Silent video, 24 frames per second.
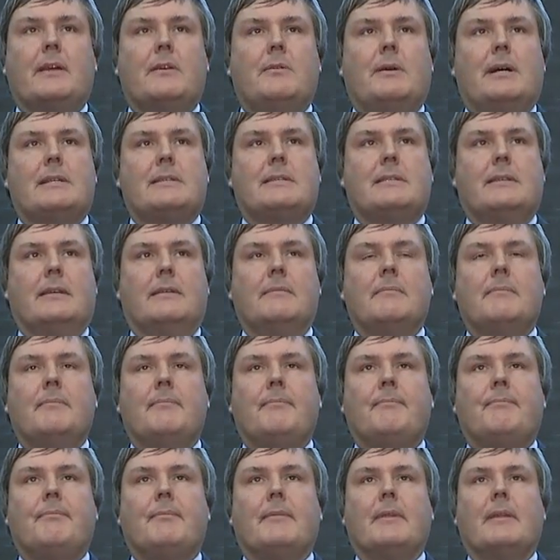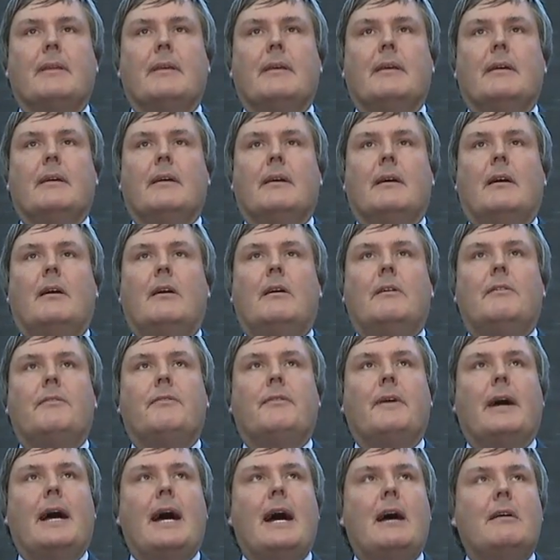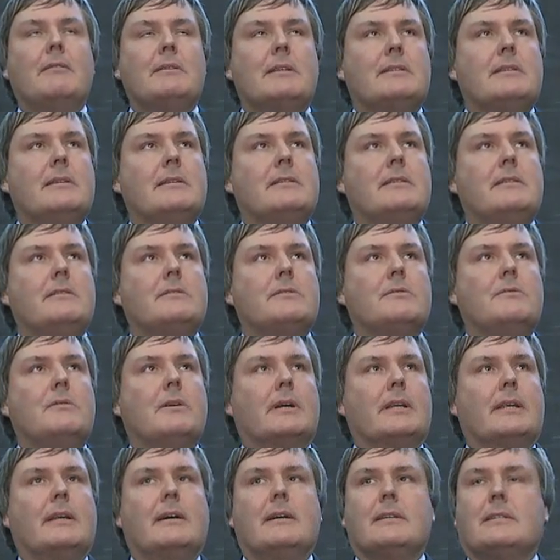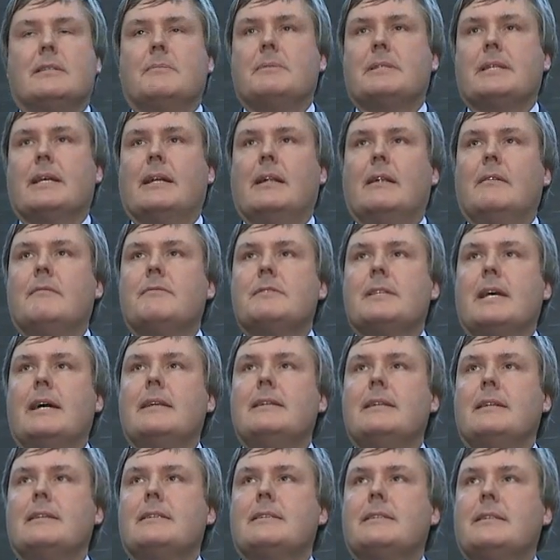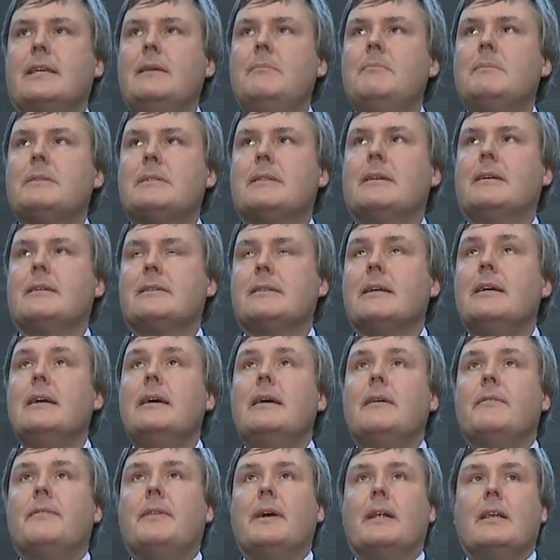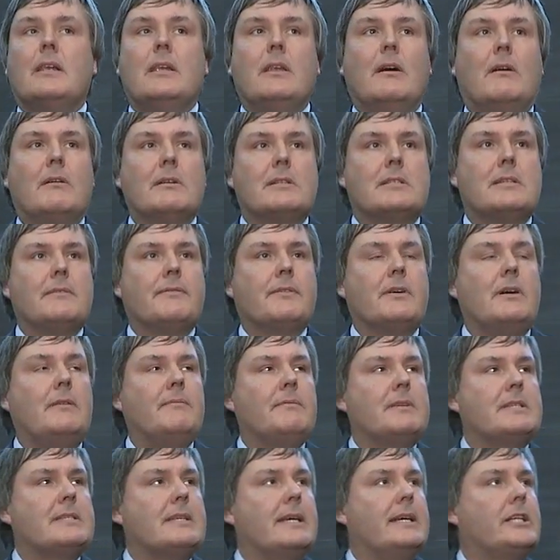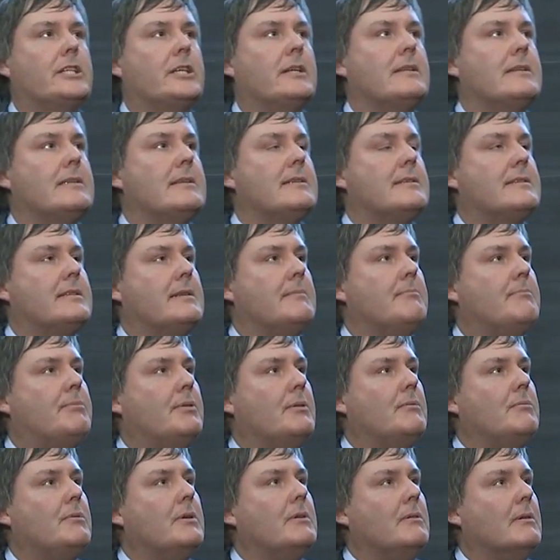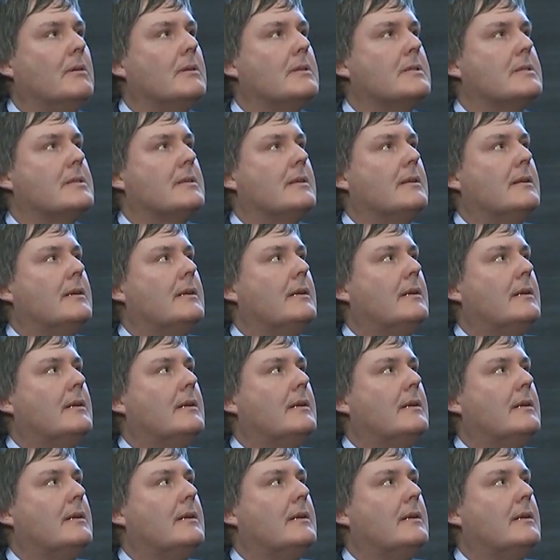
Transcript: question of how do tissues organize themselves? And it seems that, that lots of conversations and simple rules,